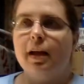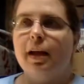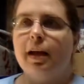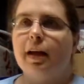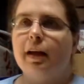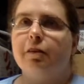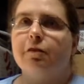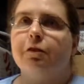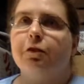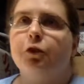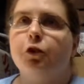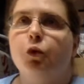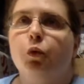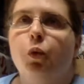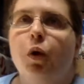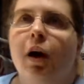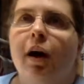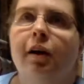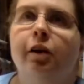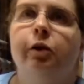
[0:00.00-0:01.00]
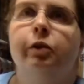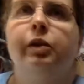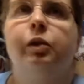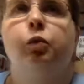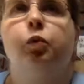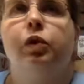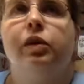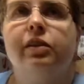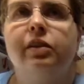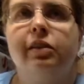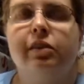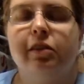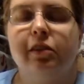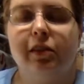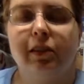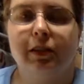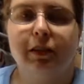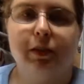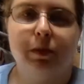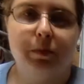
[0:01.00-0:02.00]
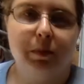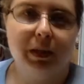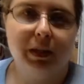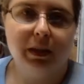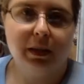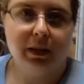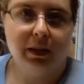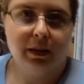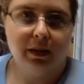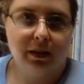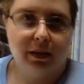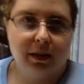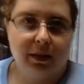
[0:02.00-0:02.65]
and for a while it was considered to be